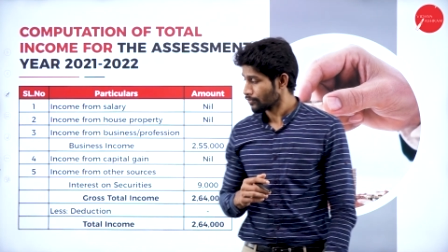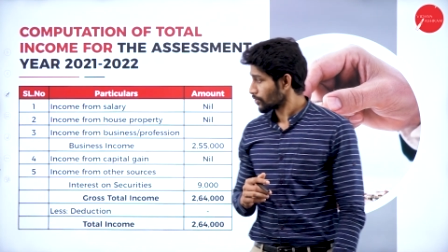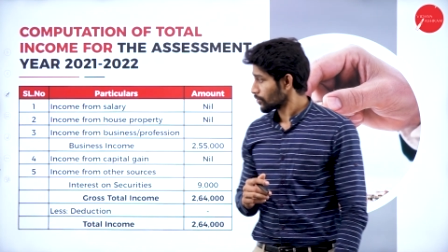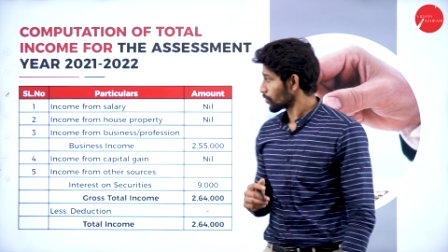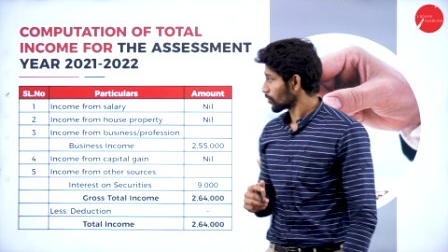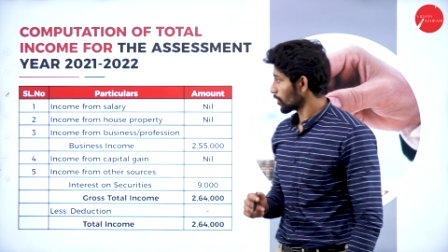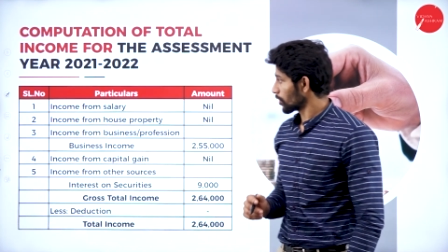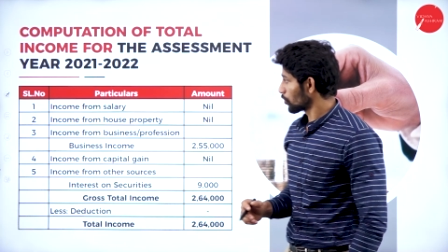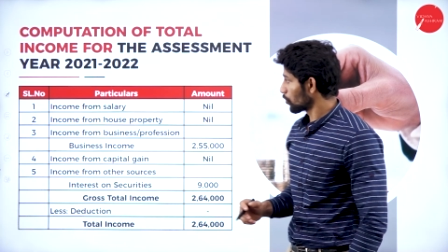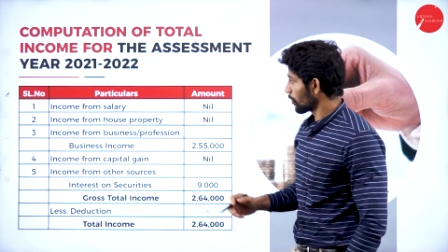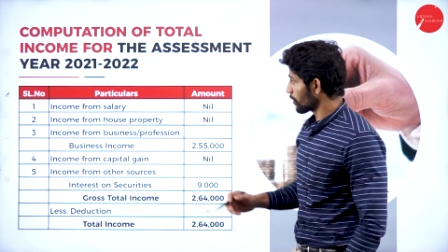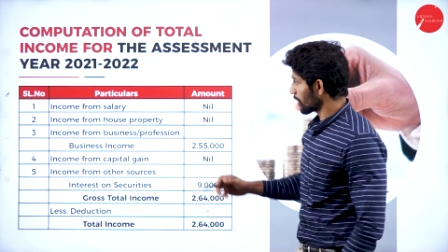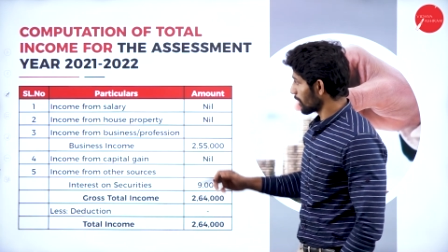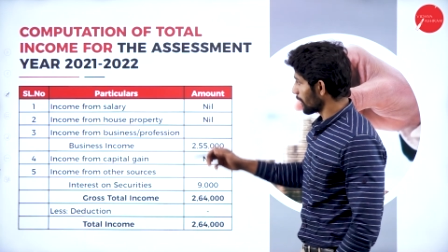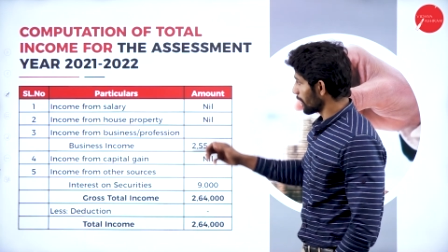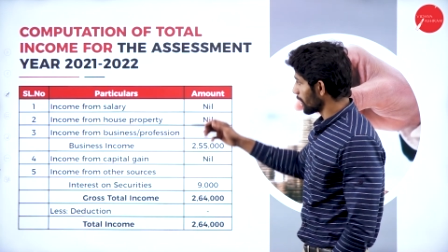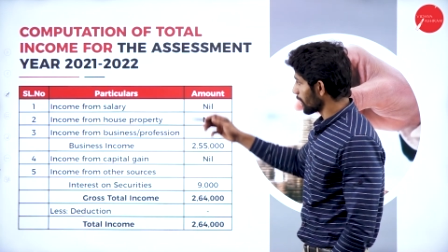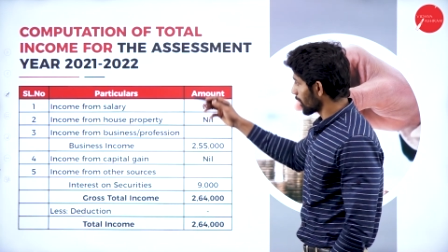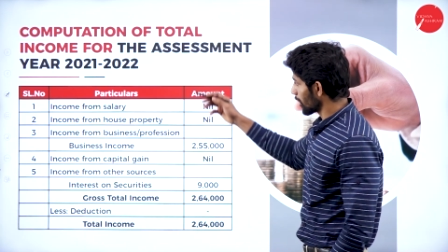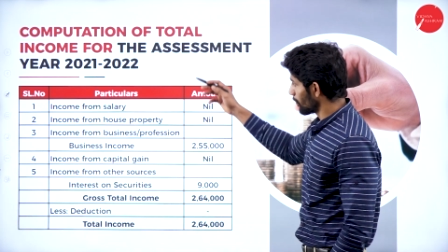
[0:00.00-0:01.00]
So the total
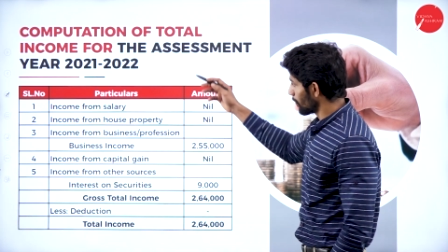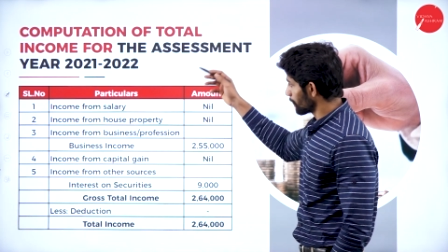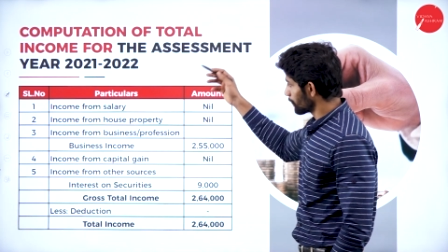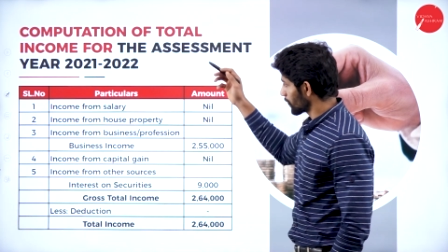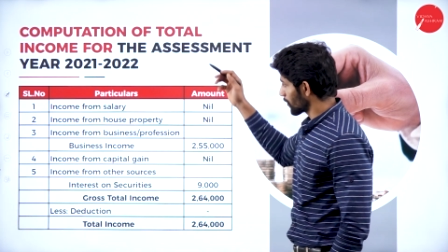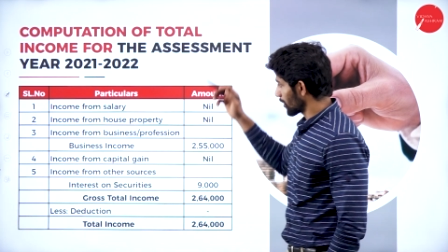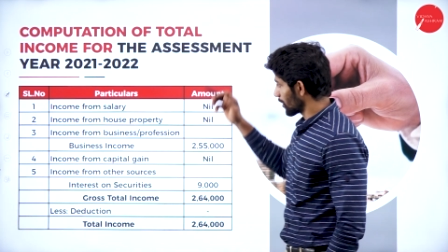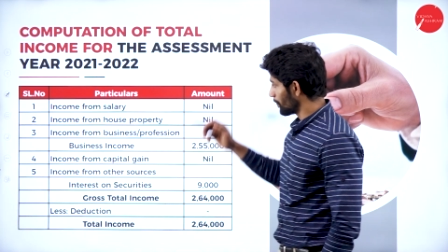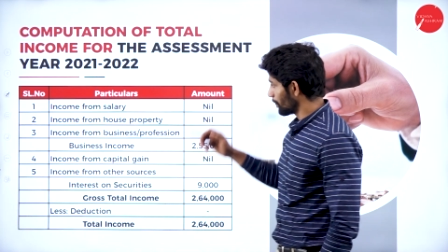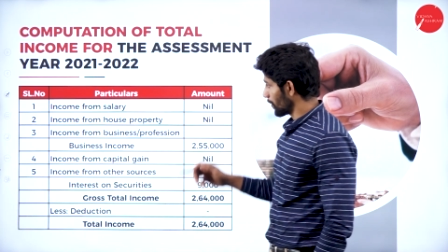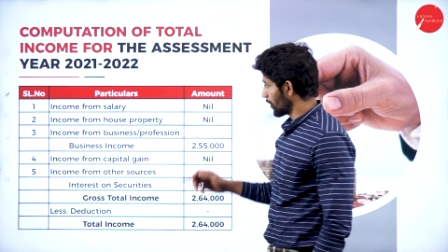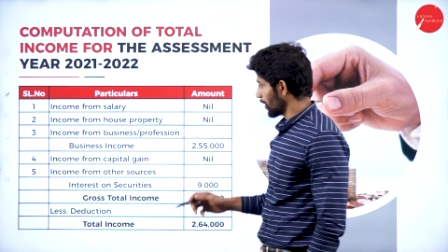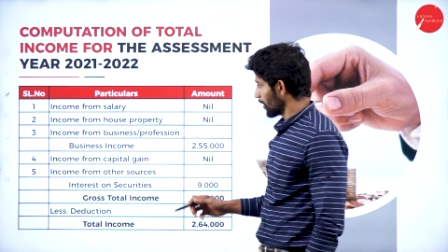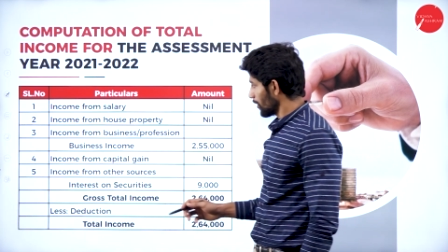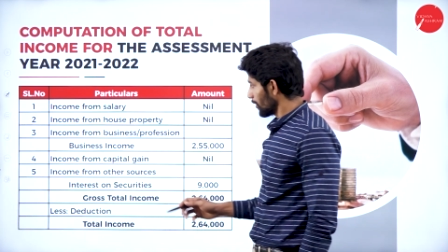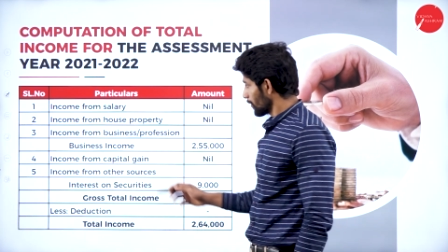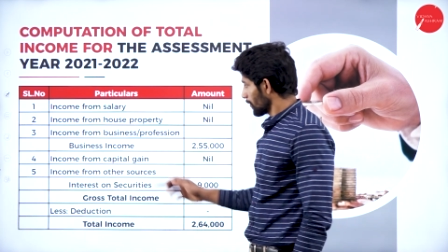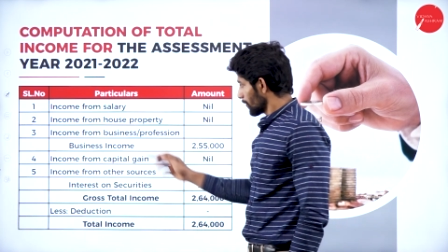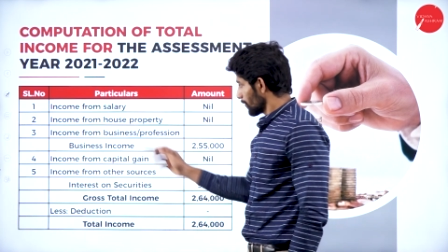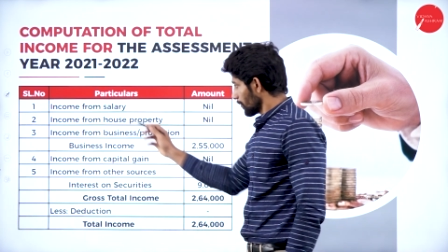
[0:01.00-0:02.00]
income of the company,
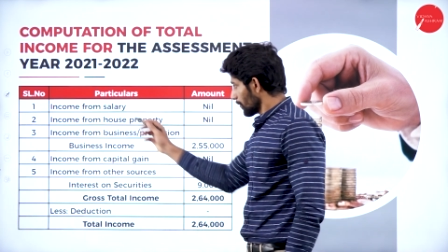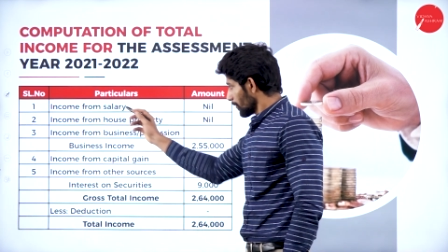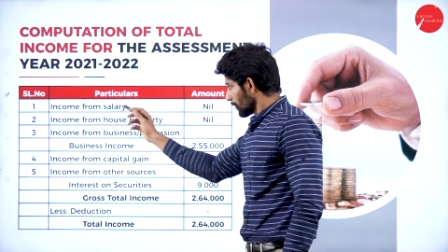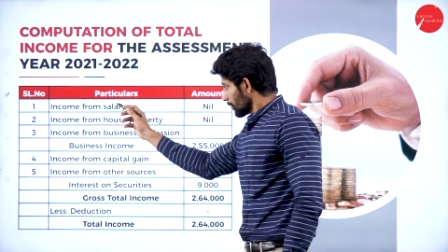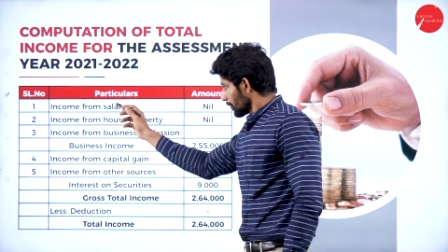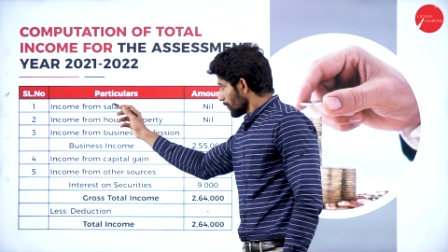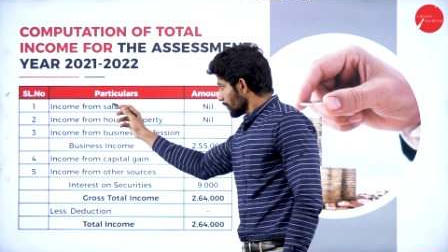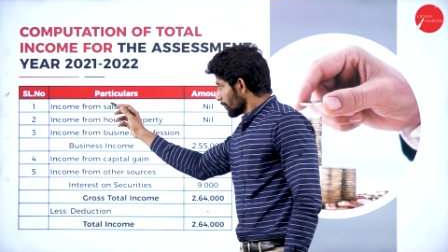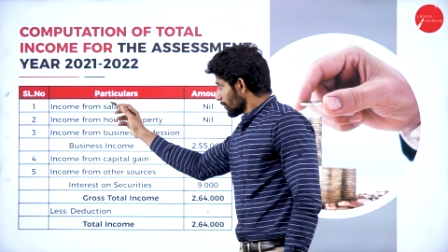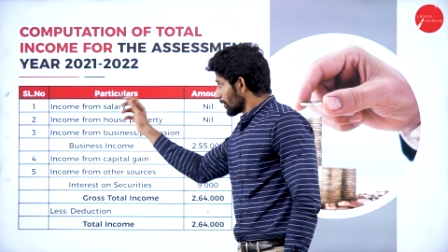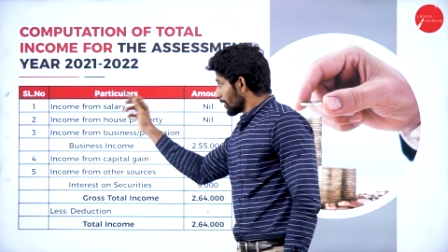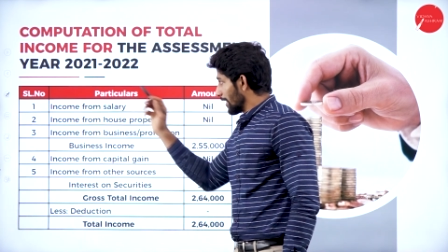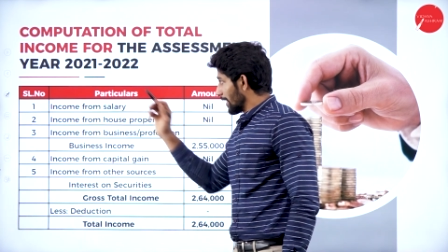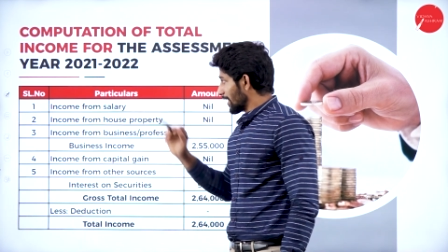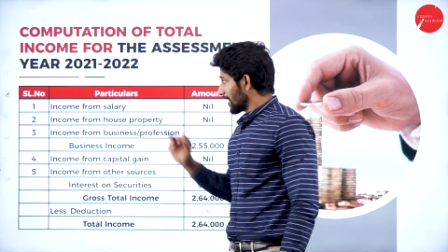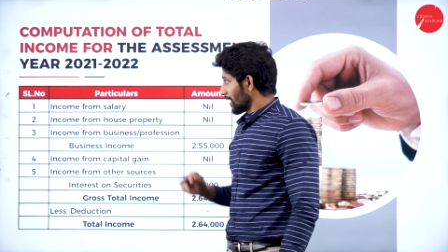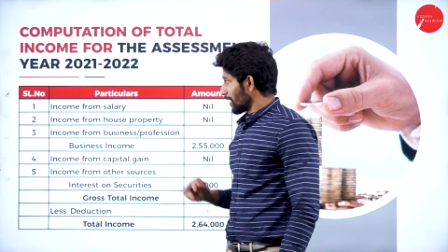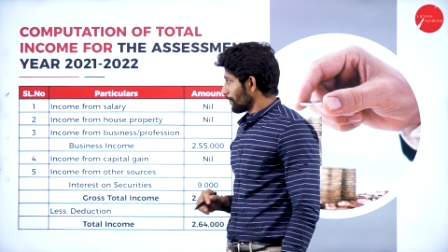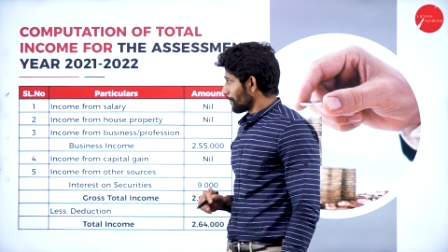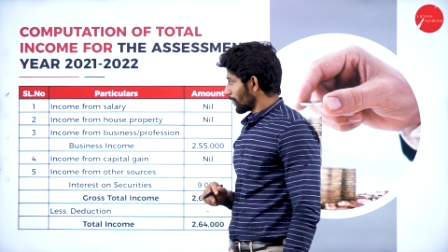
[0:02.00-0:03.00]

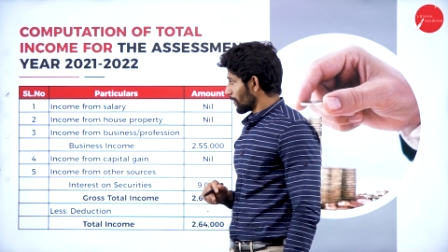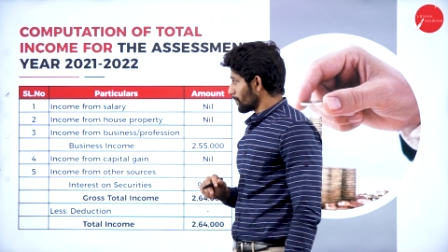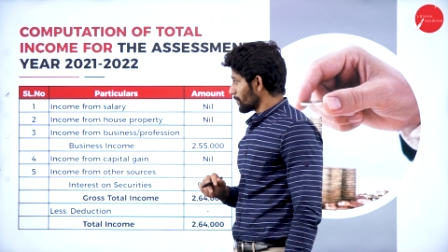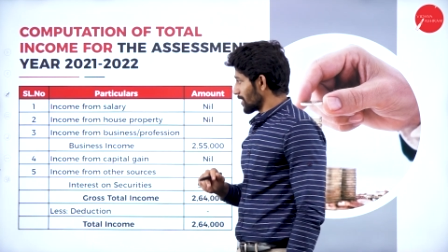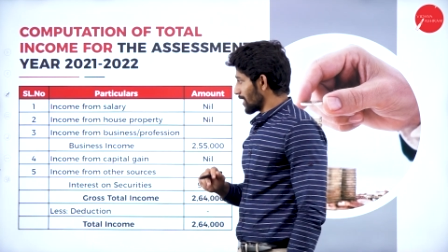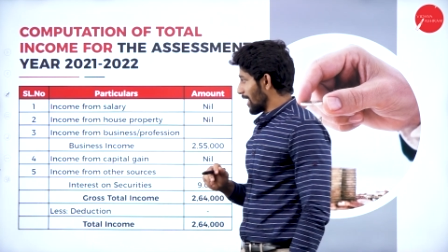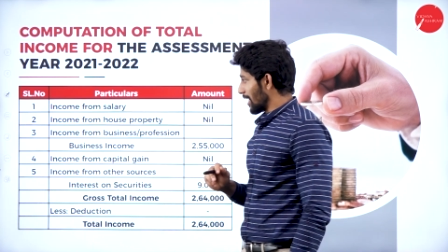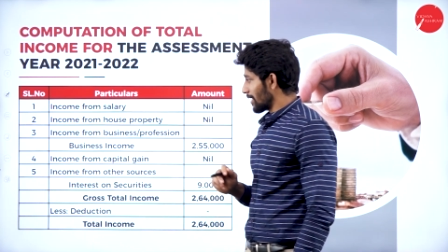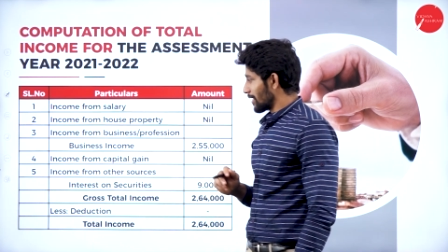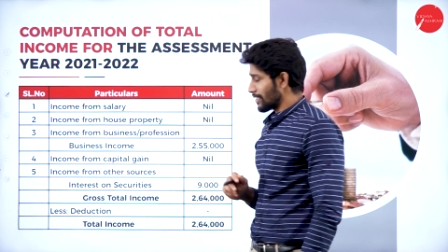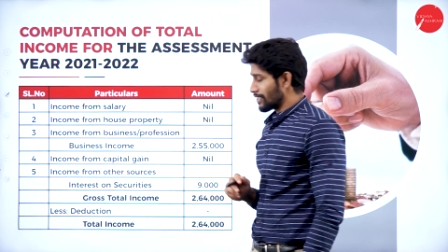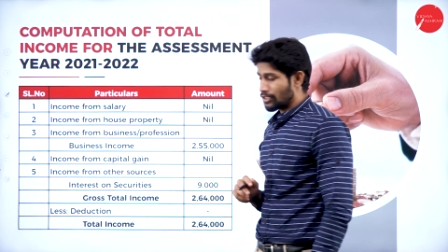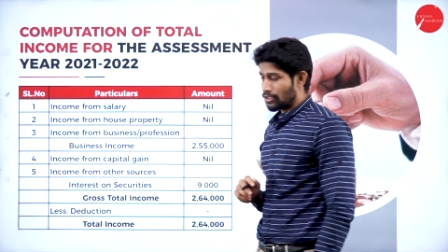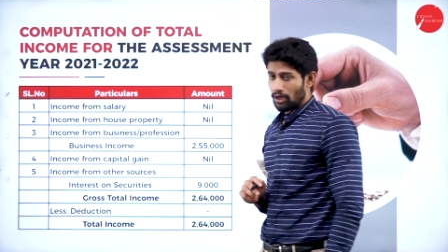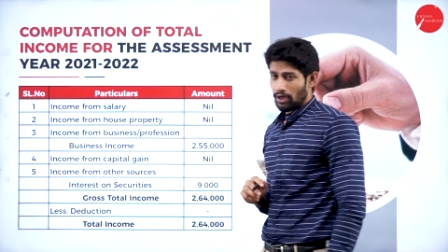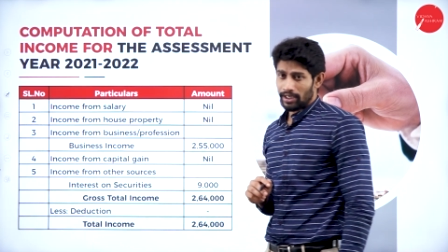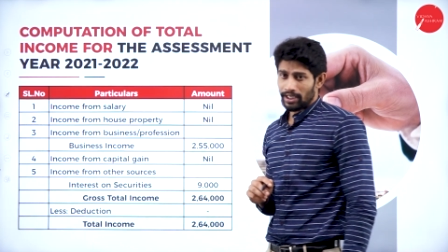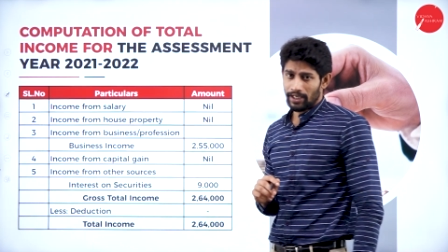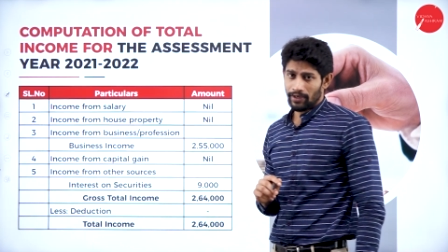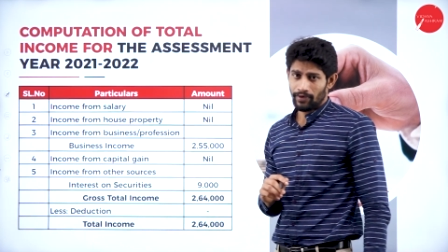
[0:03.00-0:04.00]
income from salary is
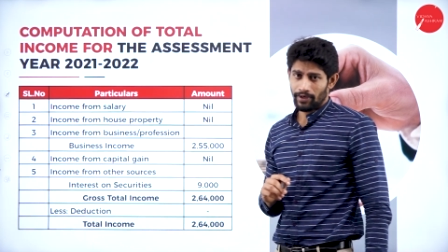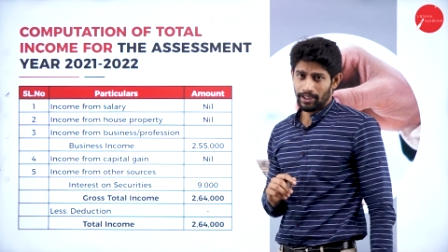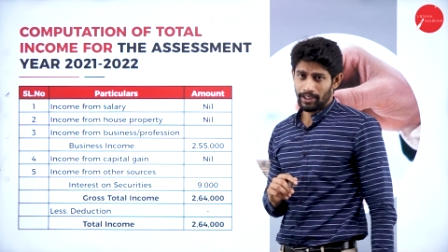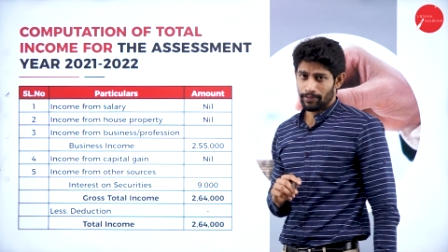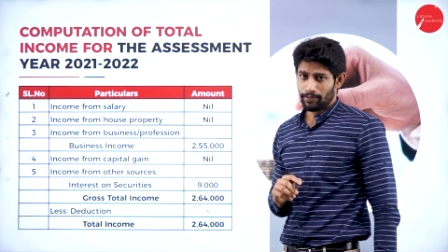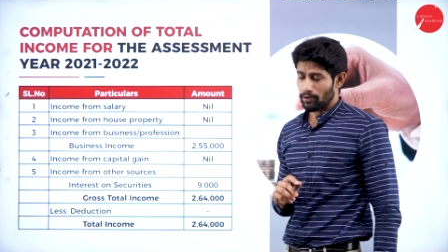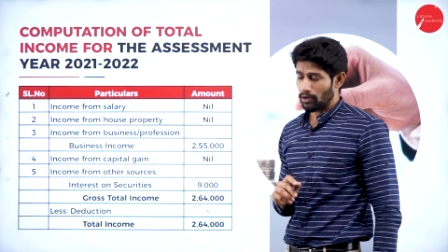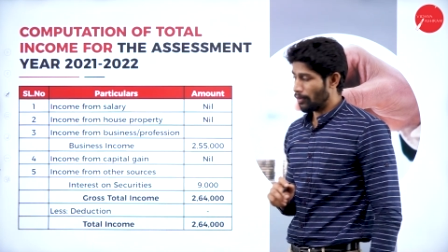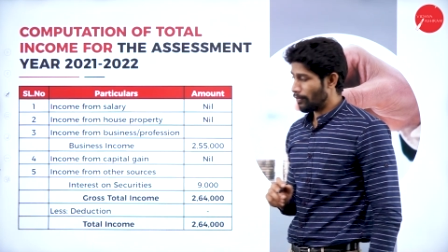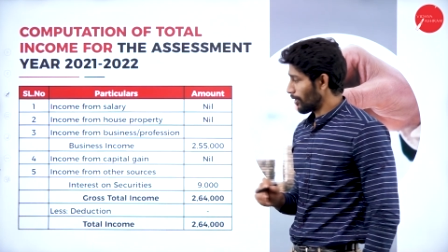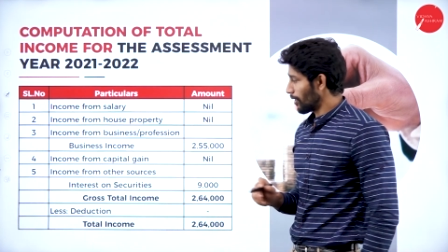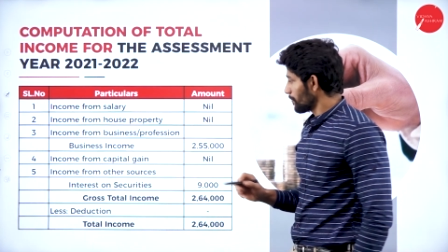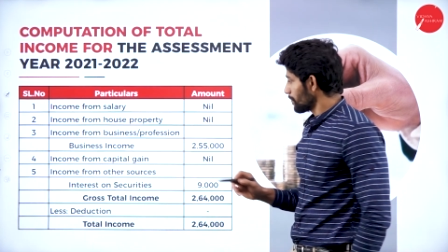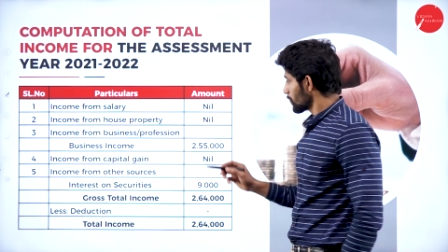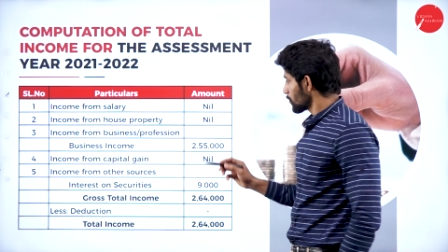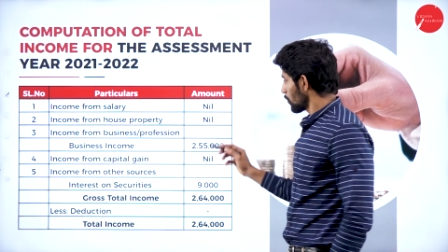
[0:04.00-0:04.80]
not given in the problem.